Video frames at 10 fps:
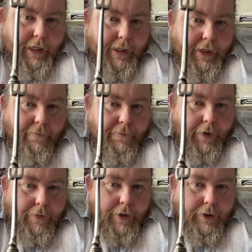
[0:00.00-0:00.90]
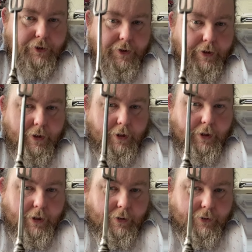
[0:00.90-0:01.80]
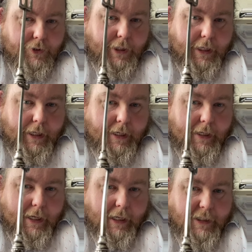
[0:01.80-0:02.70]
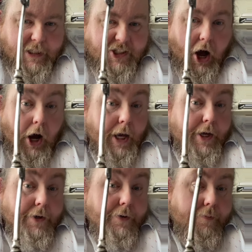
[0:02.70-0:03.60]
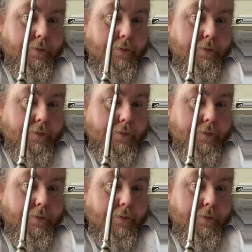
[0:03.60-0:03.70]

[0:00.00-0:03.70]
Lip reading: it in focus, you'll see it is iron,